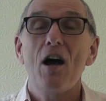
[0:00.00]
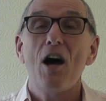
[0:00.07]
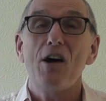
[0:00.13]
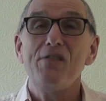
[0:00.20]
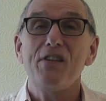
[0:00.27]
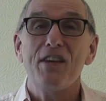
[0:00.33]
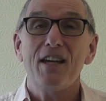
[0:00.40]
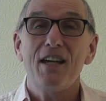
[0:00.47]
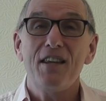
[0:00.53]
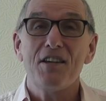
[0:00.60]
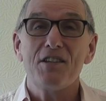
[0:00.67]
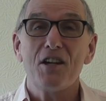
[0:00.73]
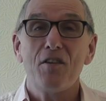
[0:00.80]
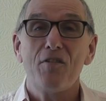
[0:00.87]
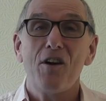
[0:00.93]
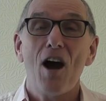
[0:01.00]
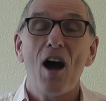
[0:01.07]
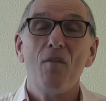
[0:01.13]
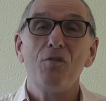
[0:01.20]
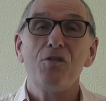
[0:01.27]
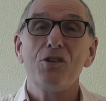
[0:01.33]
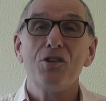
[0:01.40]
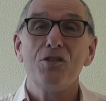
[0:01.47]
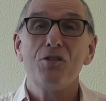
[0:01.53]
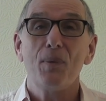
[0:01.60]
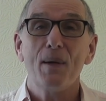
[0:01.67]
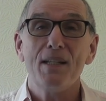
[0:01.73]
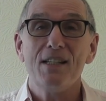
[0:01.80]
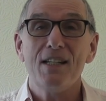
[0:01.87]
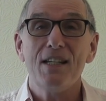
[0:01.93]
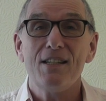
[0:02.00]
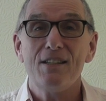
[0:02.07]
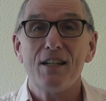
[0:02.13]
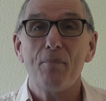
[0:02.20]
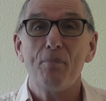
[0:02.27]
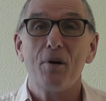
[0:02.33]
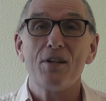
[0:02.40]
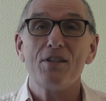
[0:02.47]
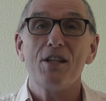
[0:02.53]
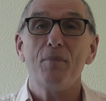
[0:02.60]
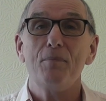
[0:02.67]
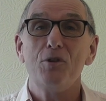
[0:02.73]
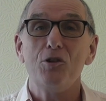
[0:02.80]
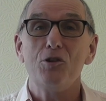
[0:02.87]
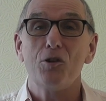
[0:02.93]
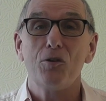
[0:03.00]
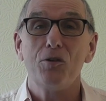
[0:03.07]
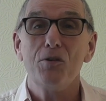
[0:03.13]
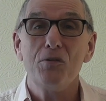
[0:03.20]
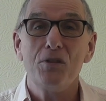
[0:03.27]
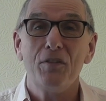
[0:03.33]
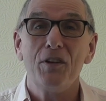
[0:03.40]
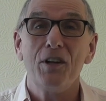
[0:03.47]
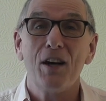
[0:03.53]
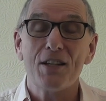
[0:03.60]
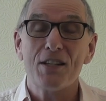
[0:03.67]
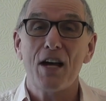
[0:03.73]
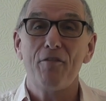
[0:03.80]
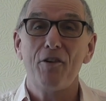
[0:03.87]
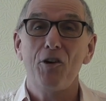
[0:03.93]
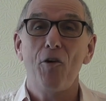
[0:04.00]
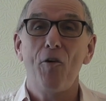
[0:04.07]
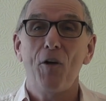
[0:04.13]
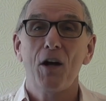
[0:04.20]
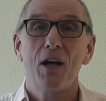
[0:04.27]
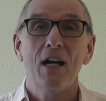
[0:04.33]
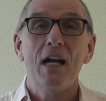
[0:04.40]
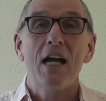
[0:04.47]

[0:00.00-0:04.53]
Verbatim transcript: Over there there's over one hundred and twenty step-by-step tutorials if you'd like to have a look.